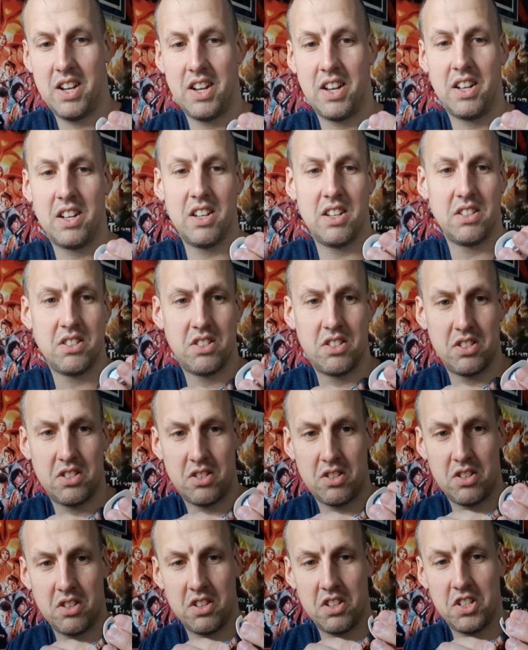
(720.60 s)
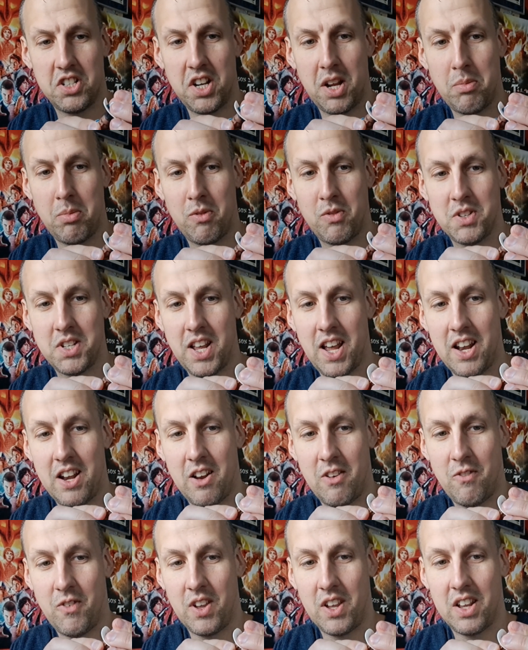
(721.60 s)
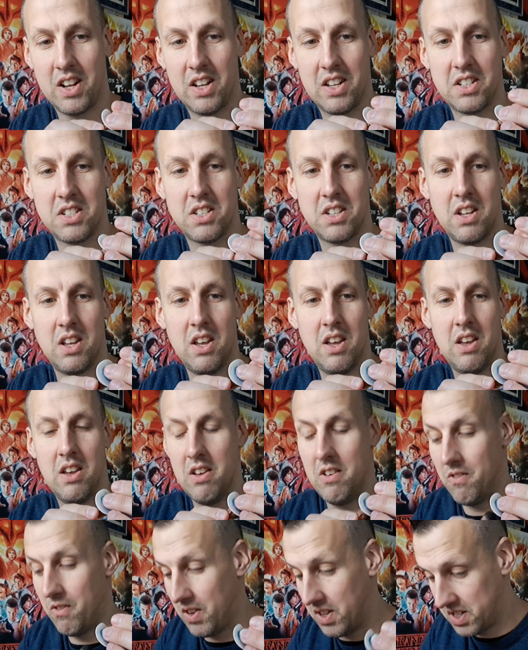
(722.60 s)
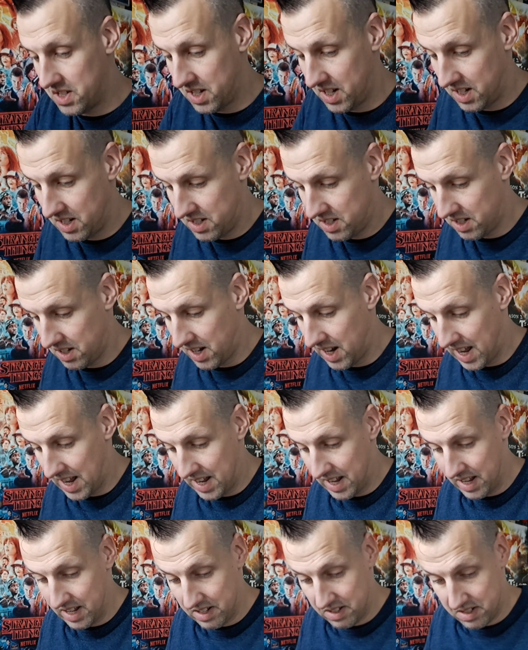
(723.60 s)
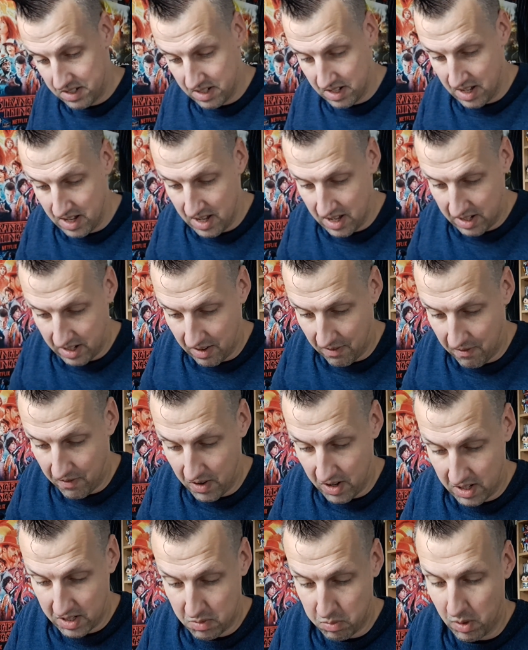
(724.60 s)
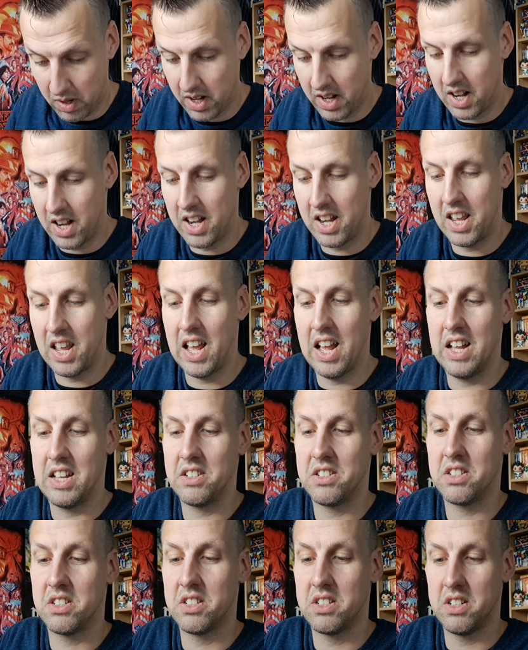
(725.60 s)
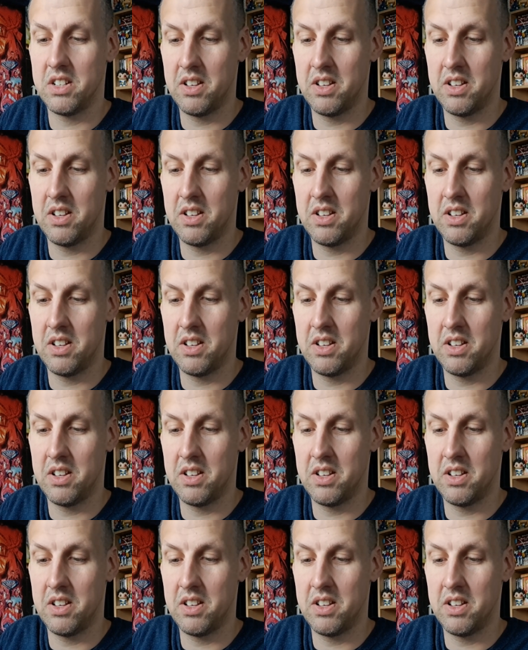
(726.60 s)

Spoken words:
and it does just kind of the shape of his head, I think, and this fits in. So that is the first one, and then he has